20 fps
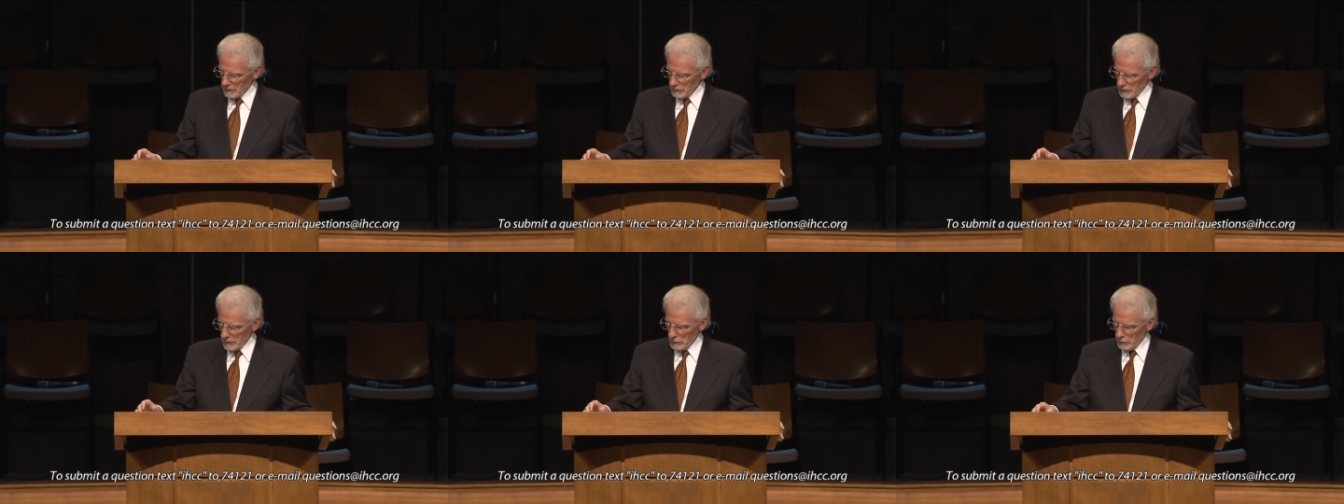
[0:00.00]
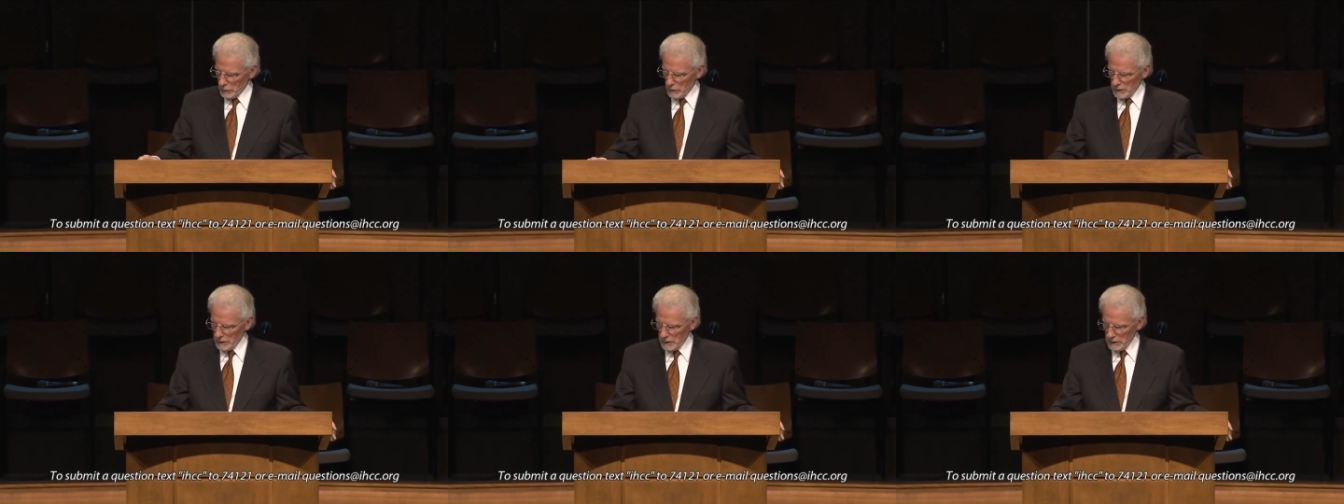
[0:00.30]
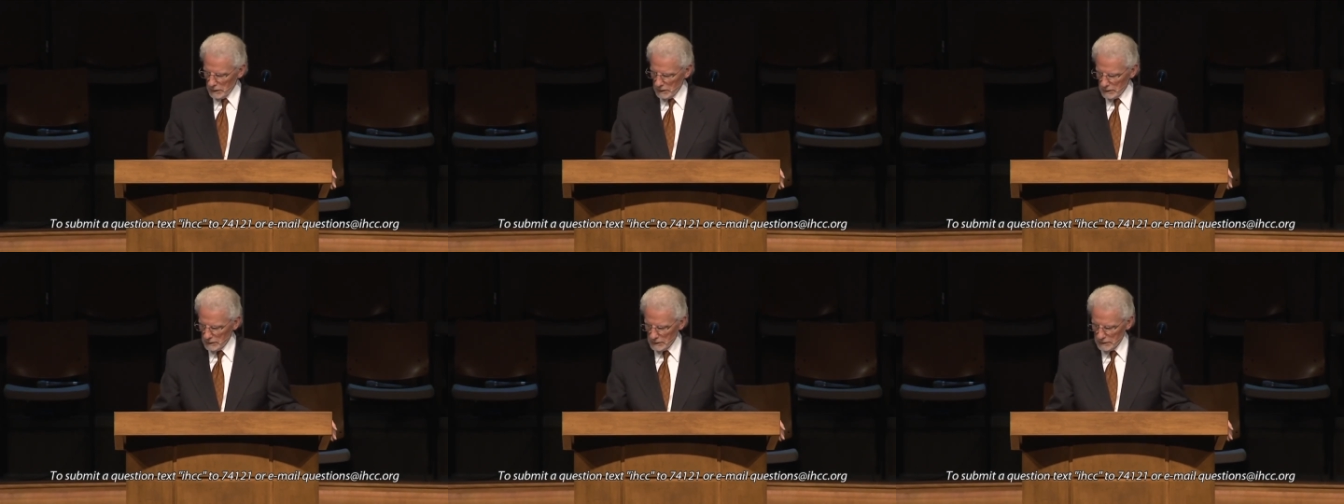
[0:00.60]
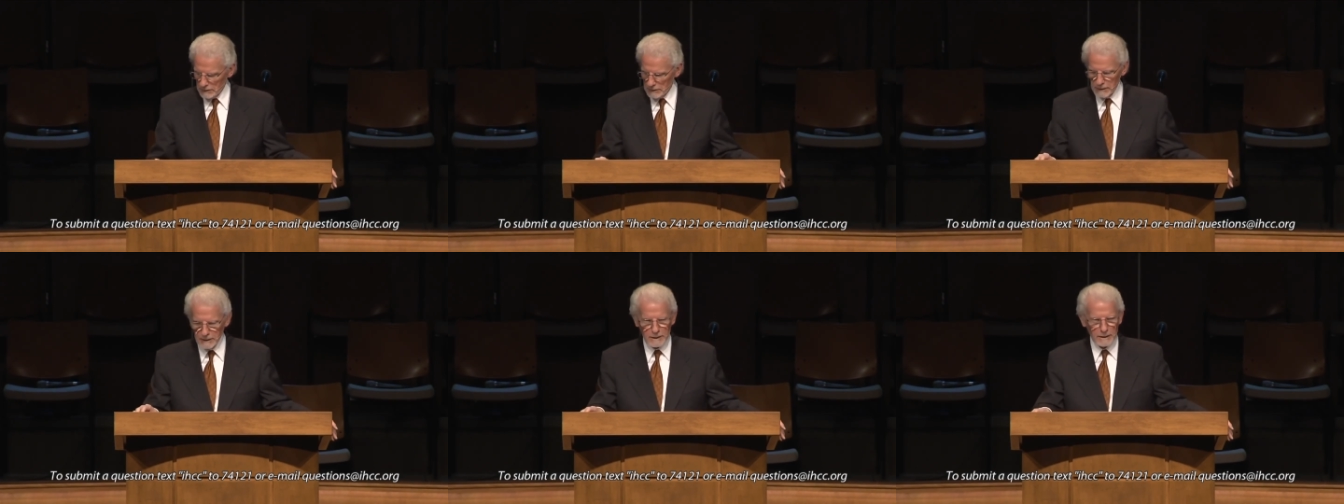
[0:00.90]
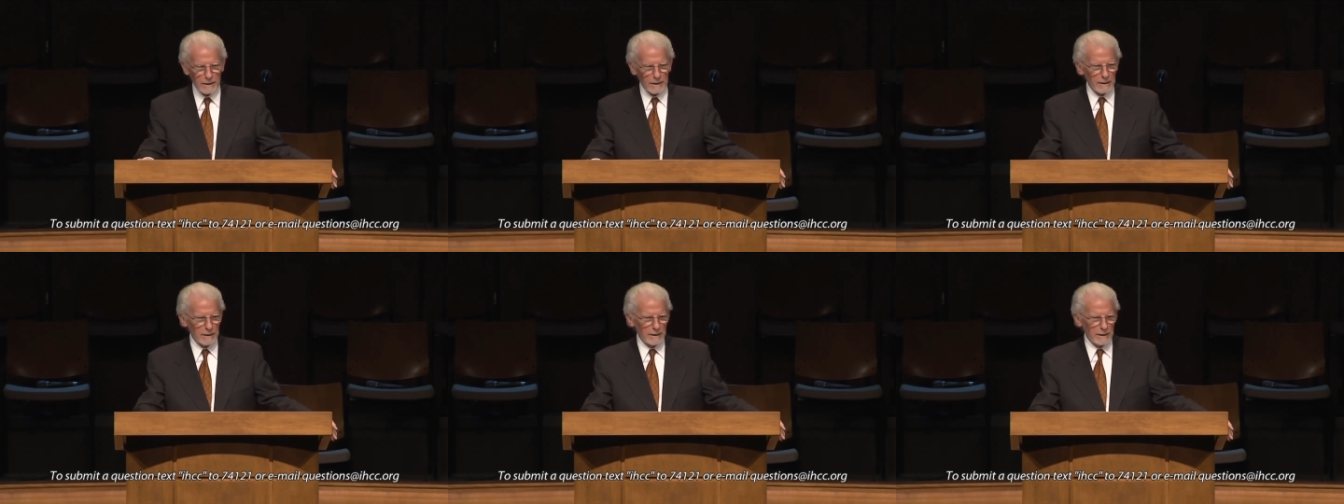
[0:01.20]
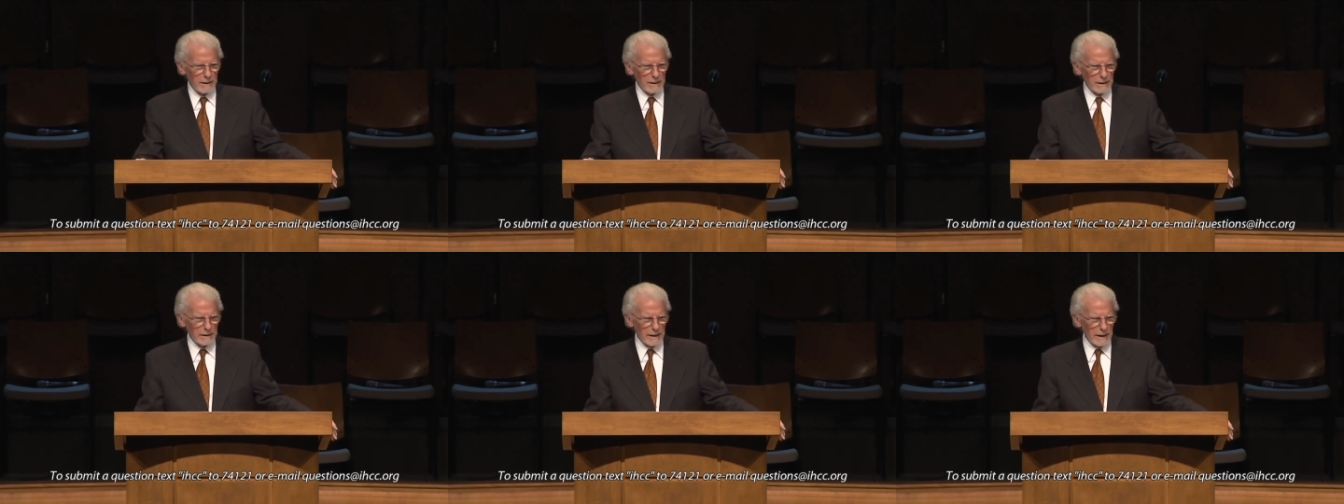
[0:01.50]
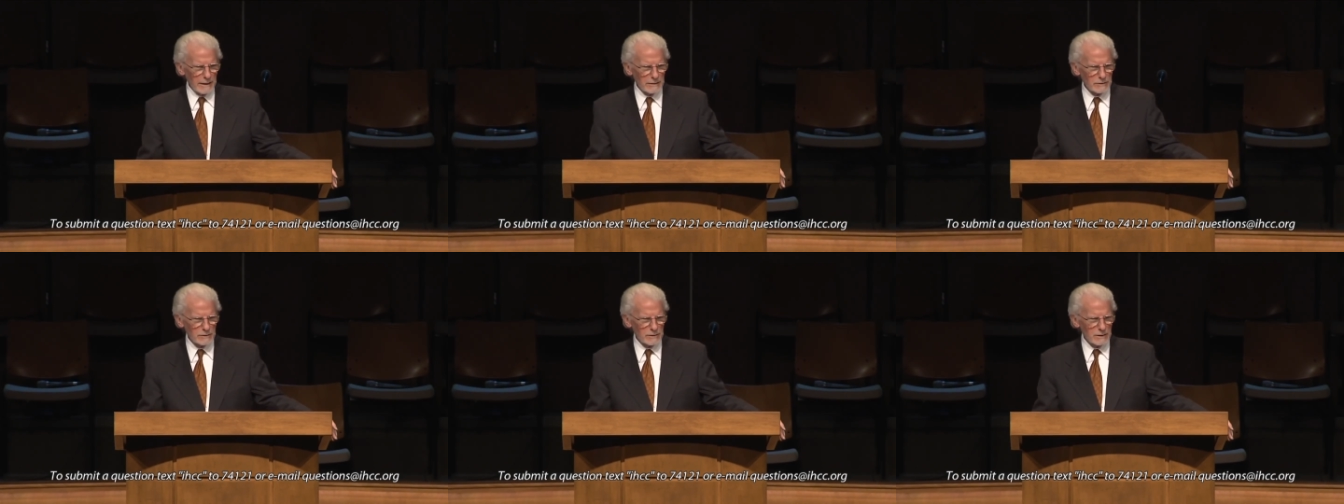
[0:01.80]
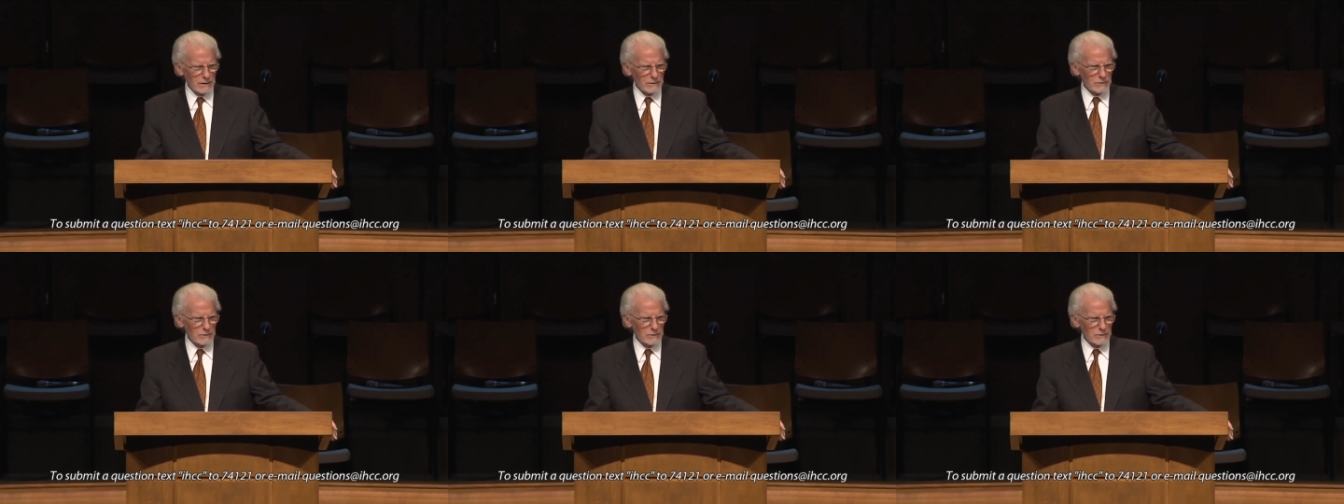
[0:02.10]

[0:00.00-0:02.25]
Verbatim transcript: we would. Yes,